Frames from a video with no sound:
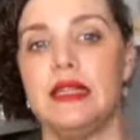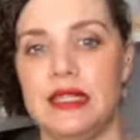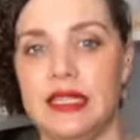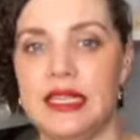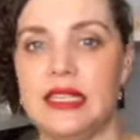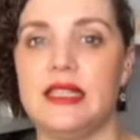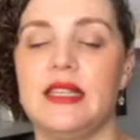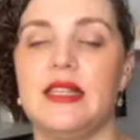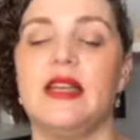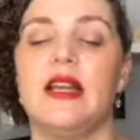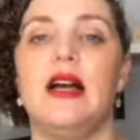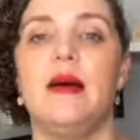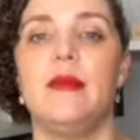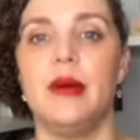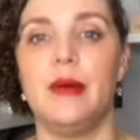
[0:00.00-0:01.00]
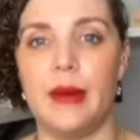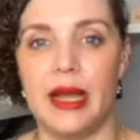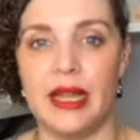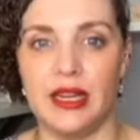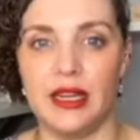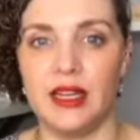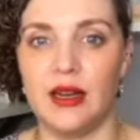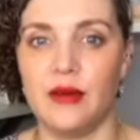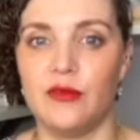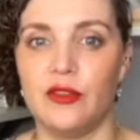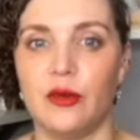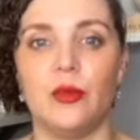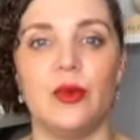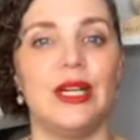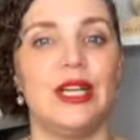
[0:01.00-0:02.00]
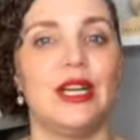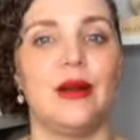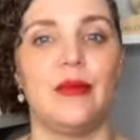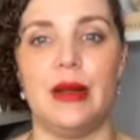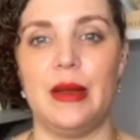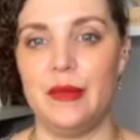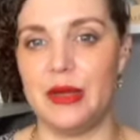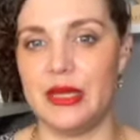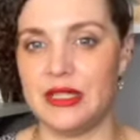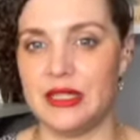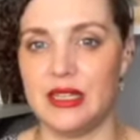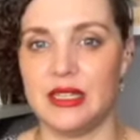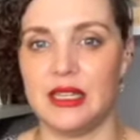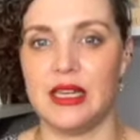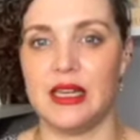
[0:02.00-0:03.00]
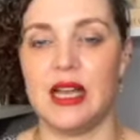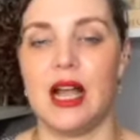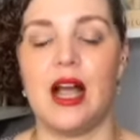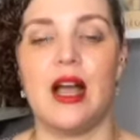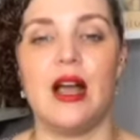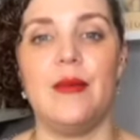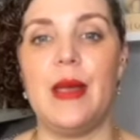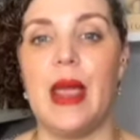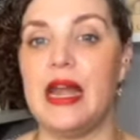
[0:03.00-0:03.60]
Dan's income, my income from work, my business income,